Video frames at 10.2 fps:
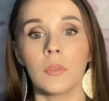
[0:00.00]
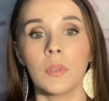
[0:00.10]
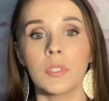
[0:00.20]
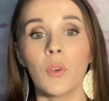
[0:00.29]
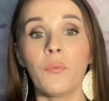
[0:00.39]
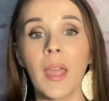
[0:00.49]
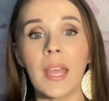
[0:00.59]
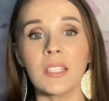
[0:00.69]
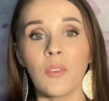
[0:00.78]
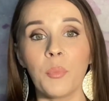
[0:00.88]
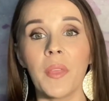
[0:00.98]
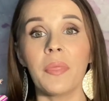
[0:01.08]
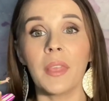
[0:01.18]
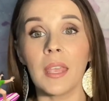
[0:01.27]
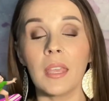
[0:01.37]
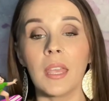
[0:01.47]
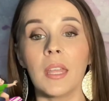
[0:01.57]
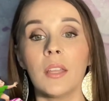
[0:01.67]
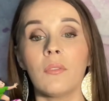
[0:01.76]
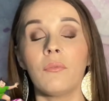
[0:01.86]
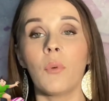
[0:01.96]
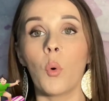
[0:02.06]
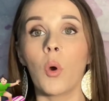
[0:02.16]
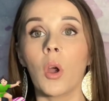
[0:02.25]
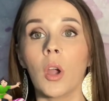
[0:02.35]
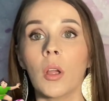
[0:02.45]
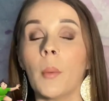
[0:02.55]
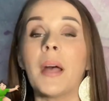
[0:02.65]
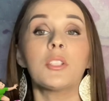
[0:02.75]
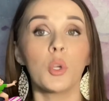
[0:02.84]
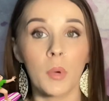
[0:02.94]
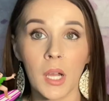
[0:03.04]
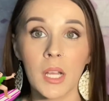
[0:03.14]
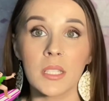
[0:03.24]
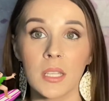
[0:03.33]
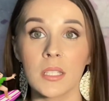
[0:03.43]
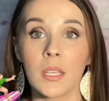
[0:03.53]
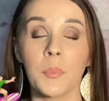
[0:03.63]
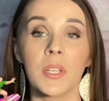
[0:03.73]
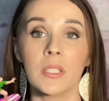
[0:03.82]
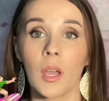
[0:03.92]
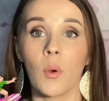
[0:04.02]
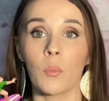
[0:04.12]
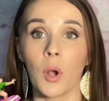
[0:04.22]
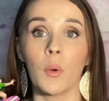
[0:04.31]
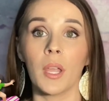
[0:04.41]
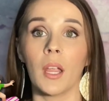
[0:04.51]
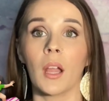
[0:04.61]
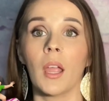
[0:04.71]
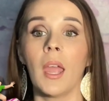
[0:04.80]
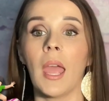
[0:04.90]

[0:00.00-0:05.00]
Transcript: So fans have been thinking for about two months that something's going wrong here.